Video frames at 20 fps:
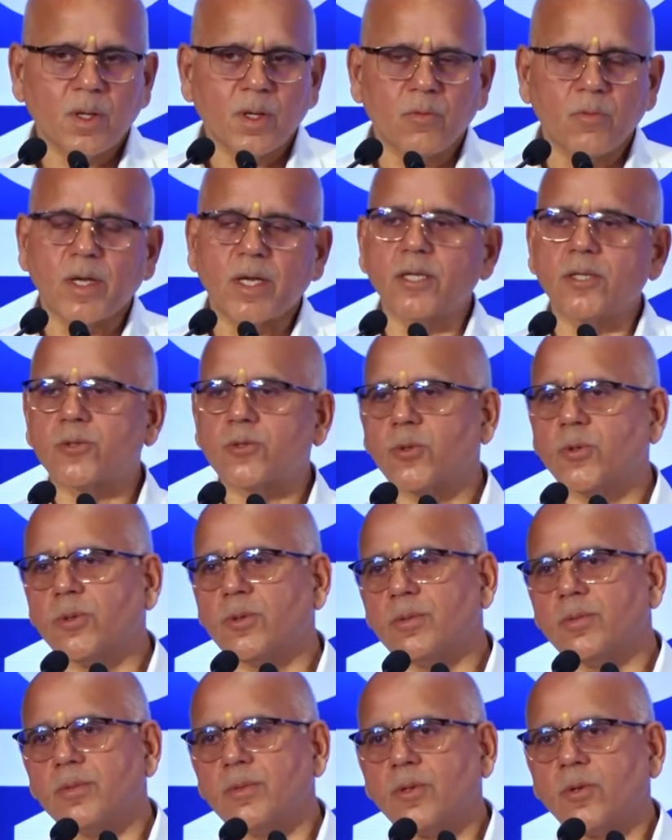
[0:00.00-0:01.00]
Very
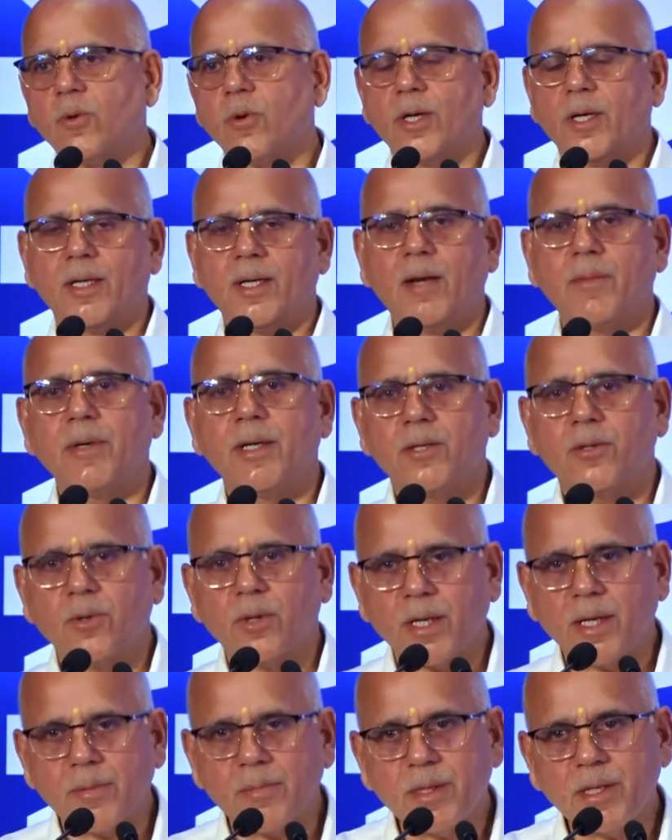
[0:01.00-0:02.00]
soon, Kolkata Metro
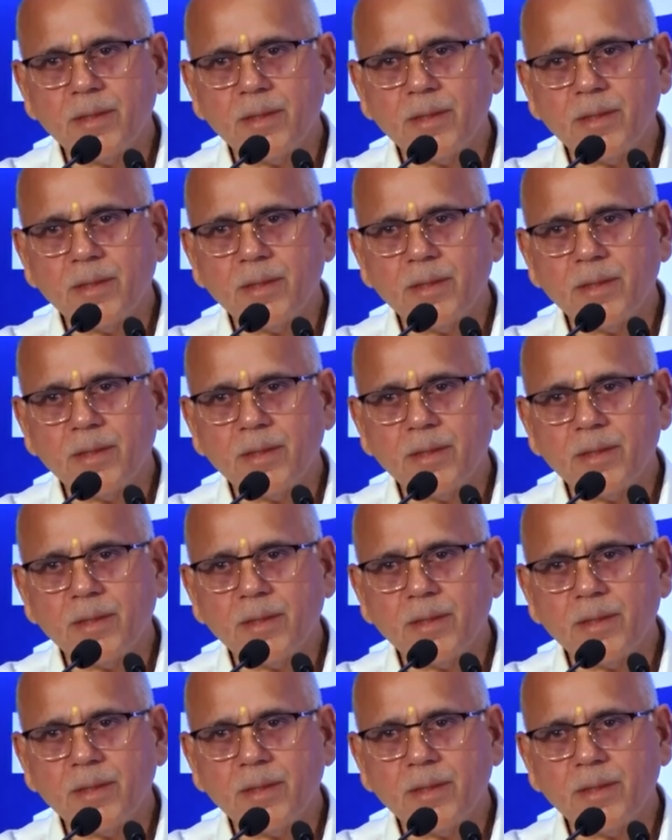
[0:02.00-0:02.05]
came